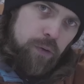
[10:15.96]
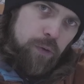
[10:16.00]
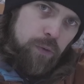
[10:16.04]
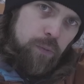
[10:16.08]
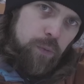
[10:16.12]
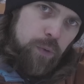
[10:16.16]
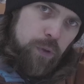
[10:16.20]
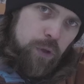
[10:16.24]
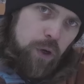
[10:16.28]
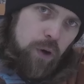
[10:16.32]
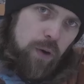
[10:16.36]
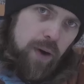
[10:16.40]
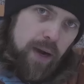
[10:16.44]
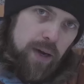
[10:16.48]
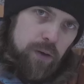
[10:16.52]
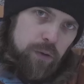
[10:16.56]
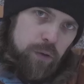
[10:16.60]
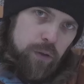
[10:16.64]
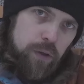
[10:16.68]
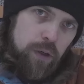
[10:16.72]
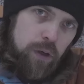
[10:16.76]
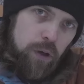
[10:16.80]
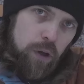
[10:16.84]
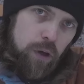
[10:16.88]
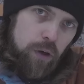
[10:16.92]
or would go out
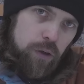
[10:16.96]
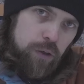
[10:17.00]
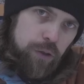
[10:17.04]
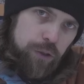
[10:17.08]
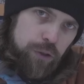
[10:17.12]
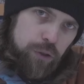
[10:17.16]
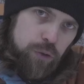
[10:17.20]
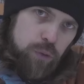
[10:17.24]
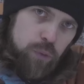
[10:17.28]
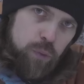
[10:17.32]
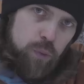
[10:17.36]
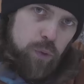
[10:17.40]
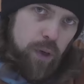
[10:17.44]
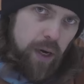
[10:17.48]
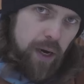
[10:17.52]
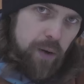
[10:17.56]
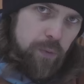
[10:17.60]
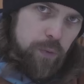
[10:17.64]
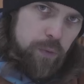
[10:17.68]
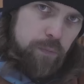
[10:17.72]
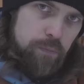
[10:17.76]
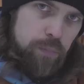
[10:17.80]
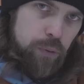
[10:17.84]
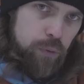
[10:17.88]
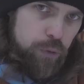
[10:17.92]
on a longer tour, I
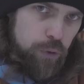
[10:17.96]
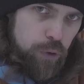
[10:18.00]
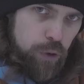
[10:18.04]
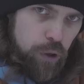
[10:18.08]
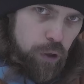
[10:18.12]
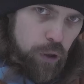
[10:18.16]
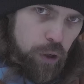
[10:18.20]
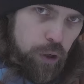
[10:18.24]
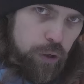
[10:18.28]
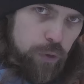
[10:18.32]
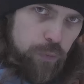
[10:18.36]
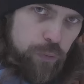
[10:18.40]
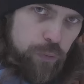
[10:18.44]
would put a lot